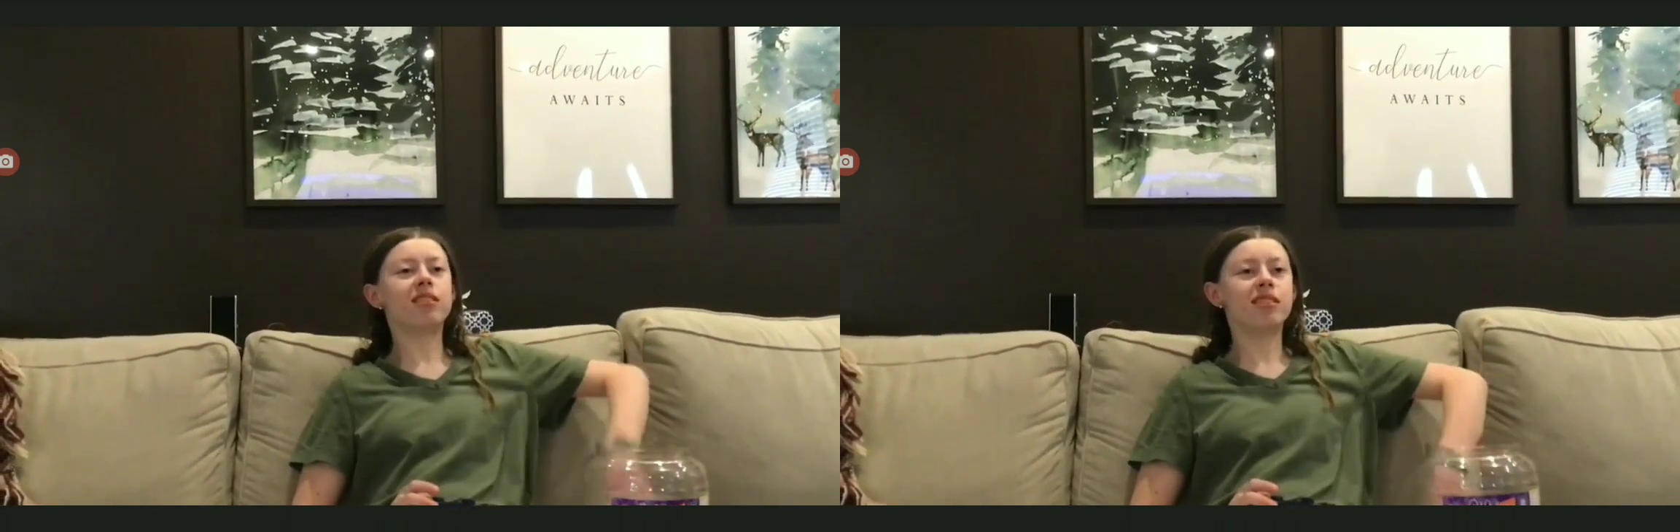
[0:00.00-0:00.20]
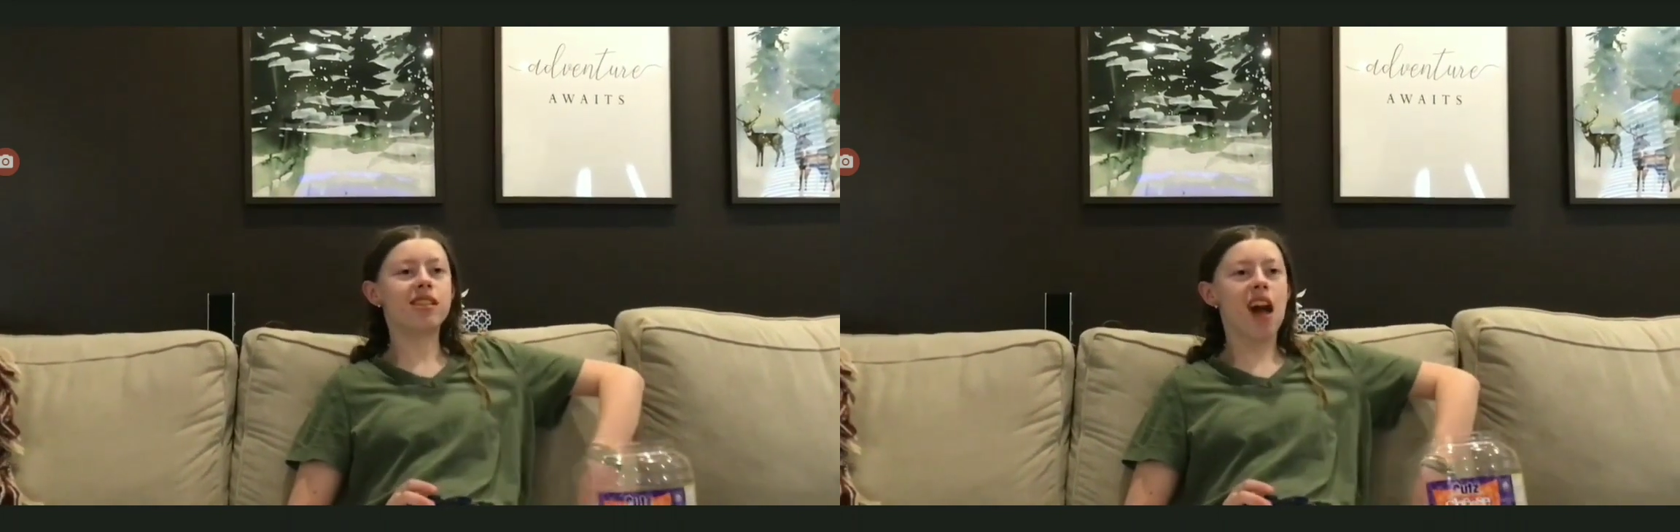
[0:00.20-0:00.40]

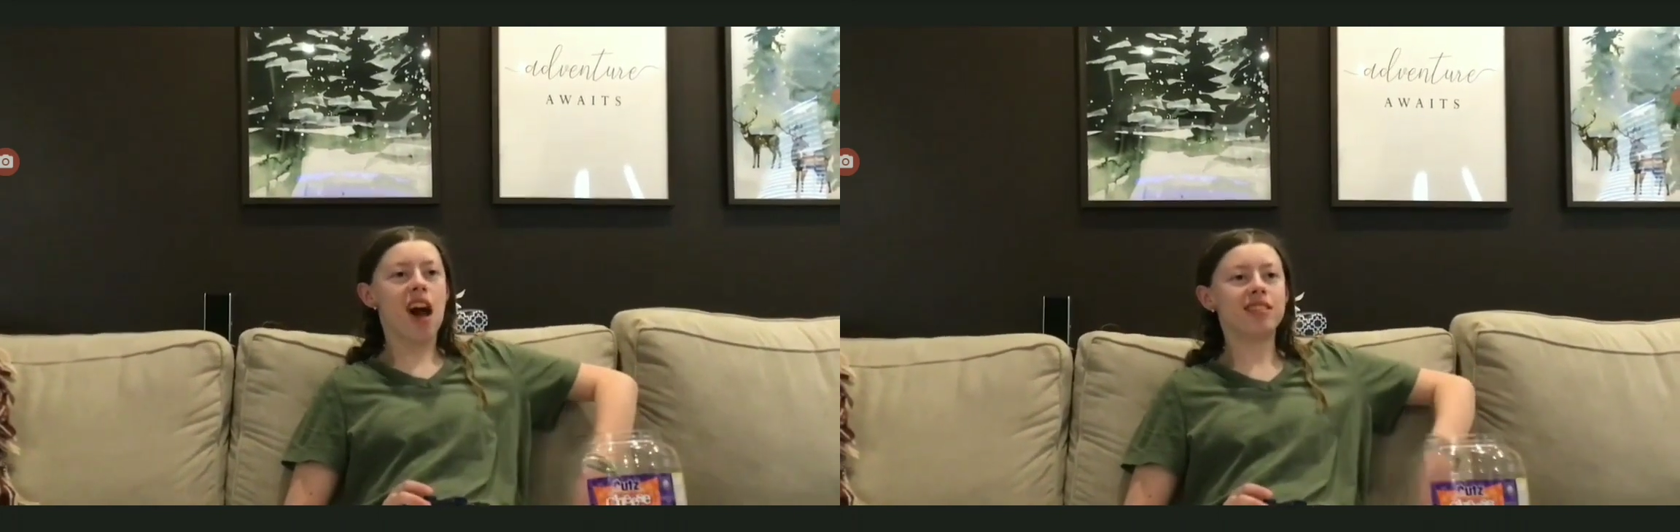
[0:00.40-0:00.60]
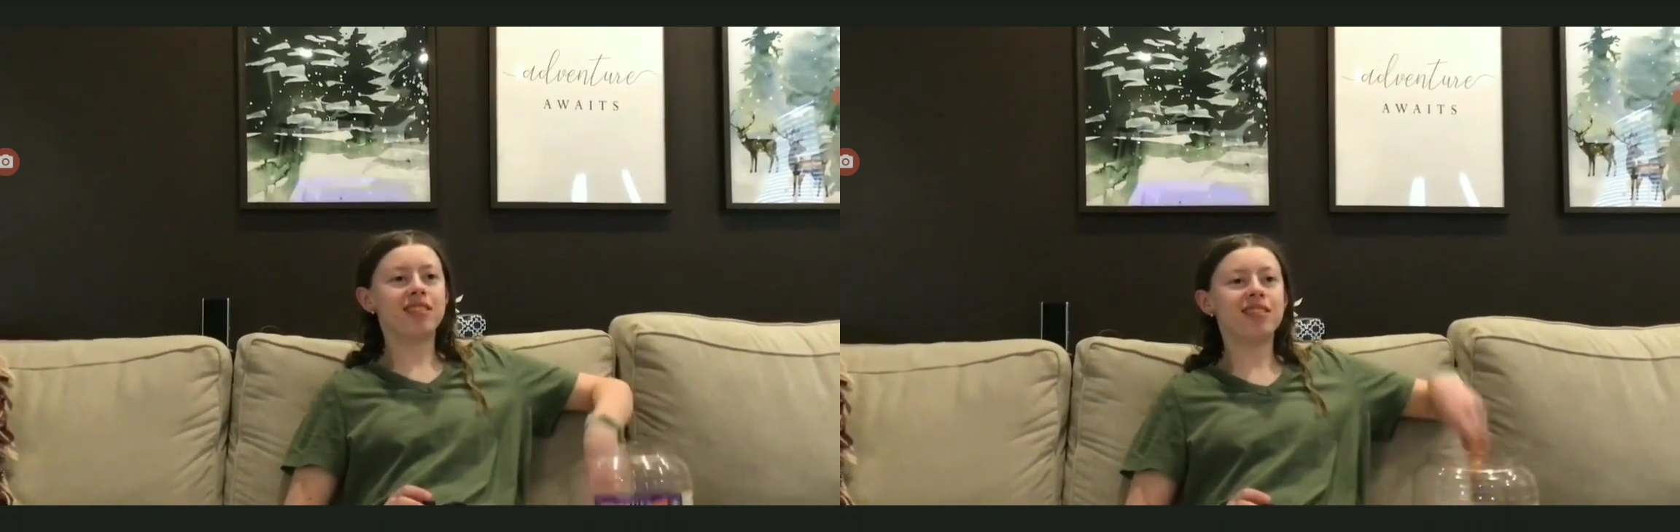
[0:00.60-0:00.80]
handle
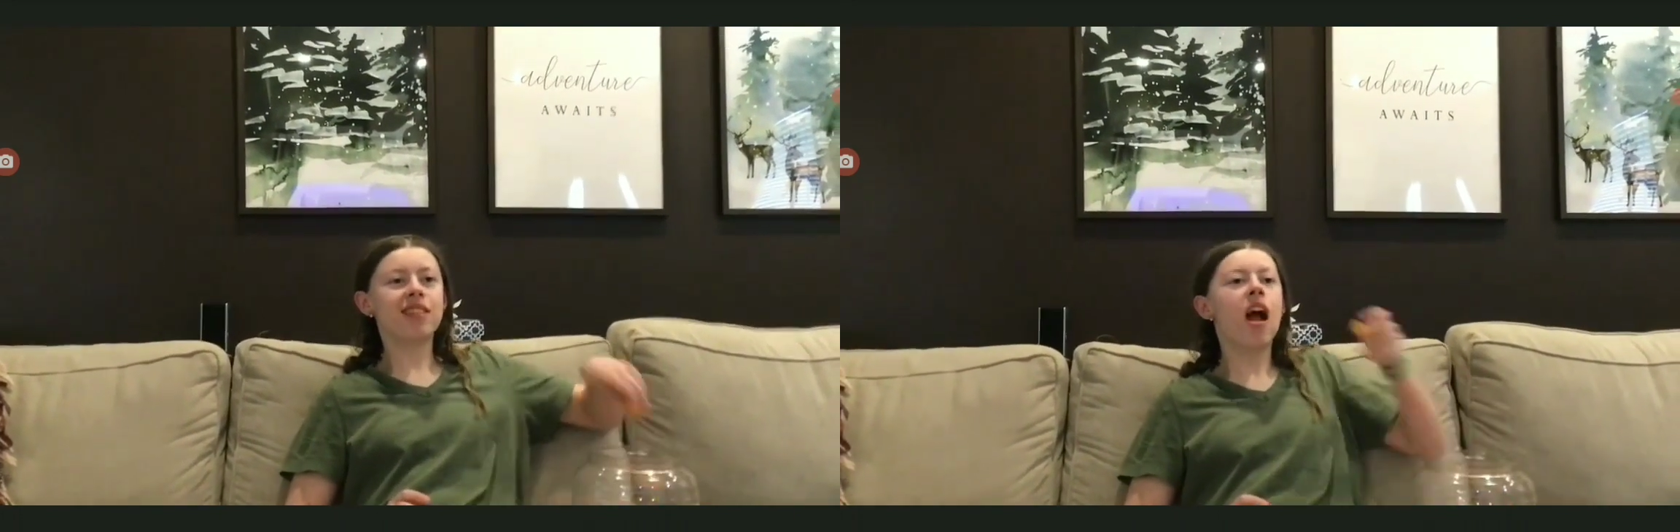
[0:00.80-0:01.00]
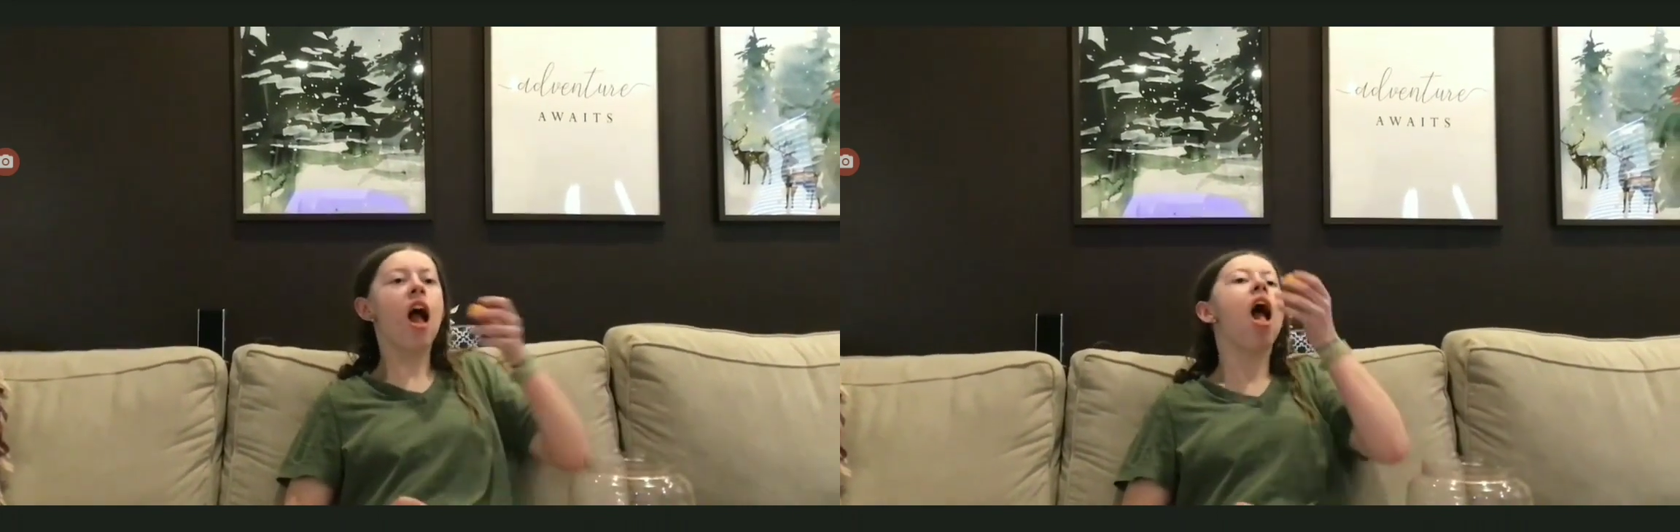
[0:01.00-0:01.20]
all your
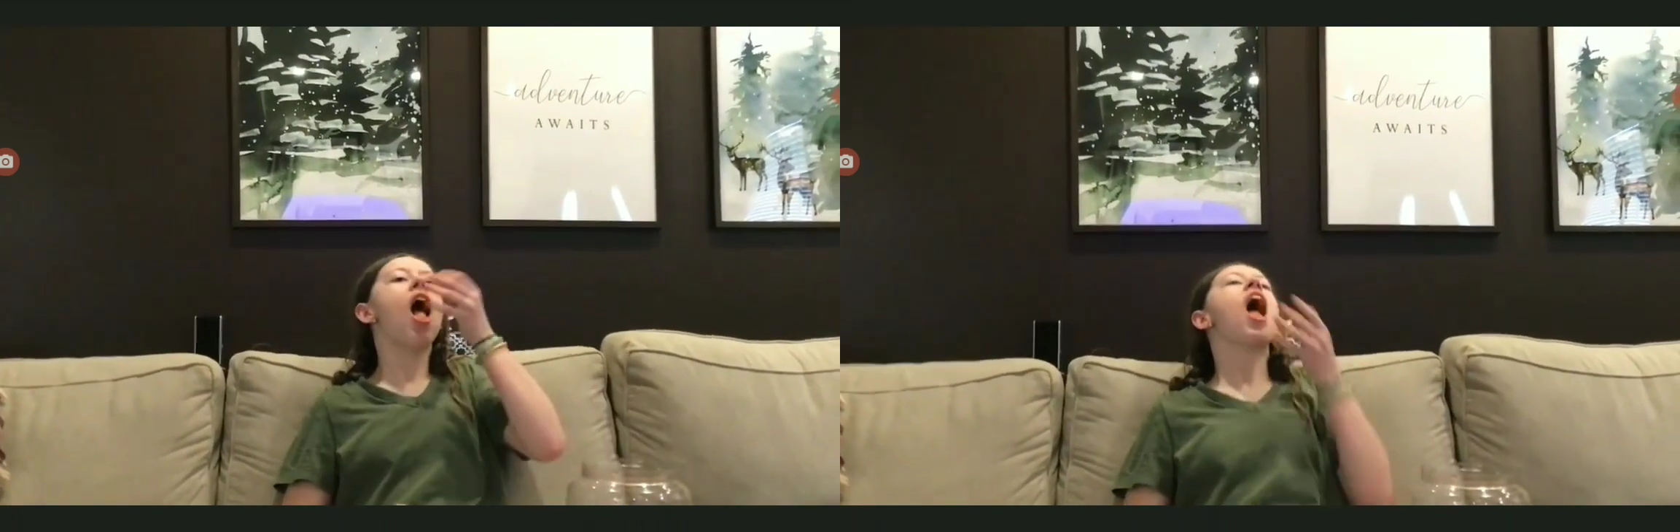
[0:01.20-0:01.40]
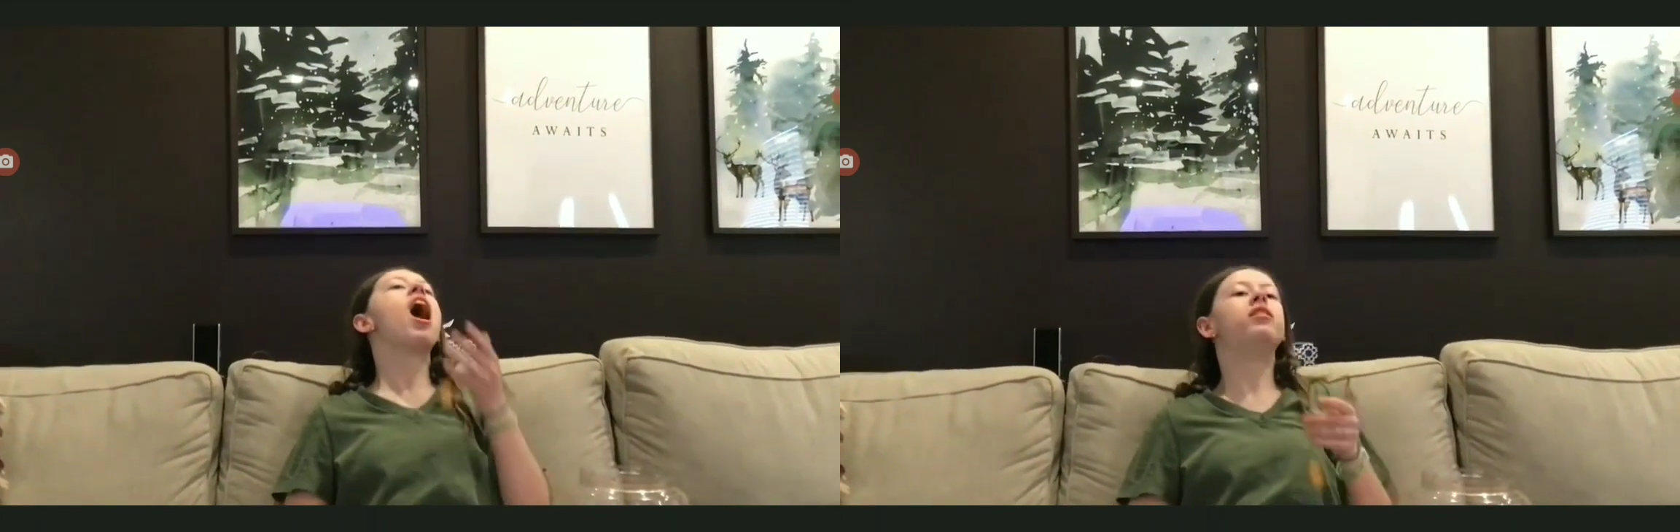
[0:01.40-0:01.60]
reading
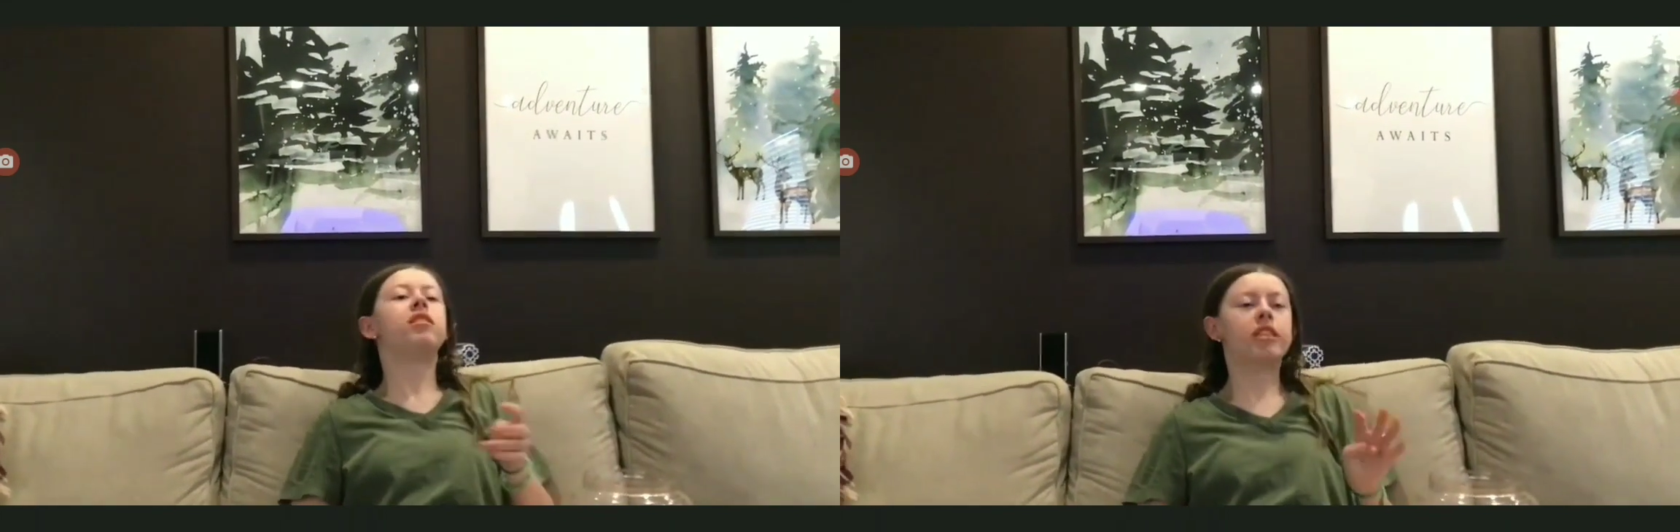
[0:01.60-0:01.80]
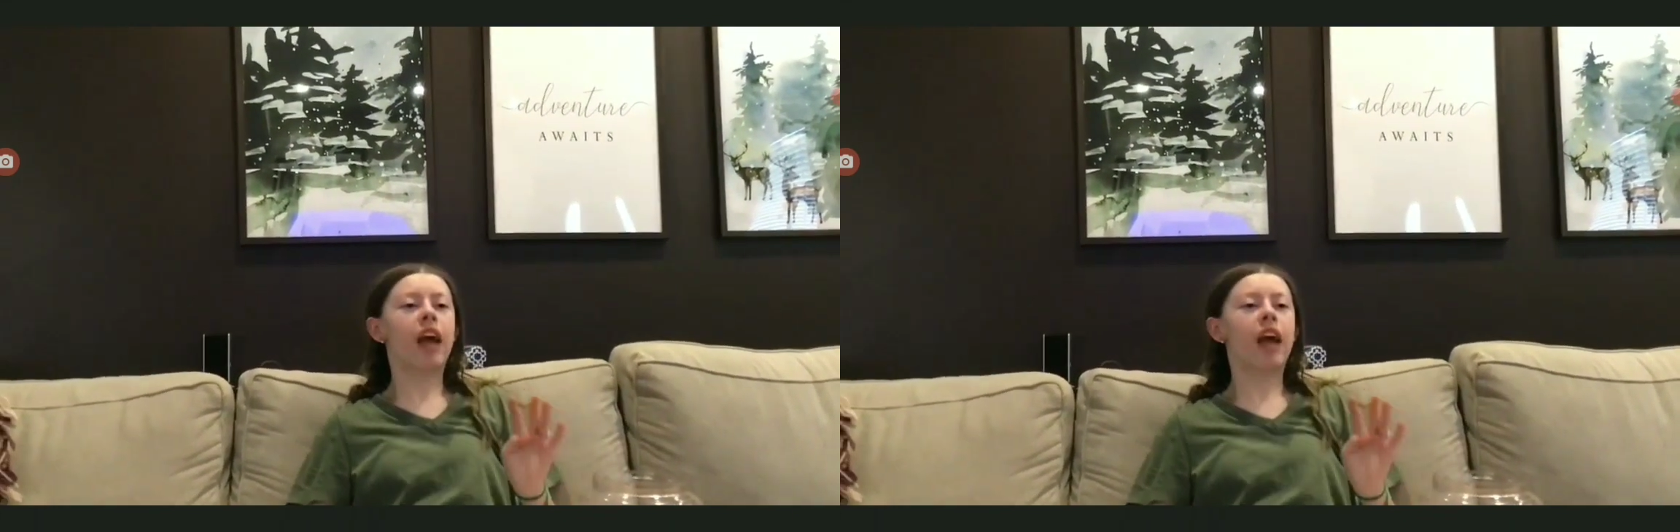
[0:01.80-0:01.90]
rage.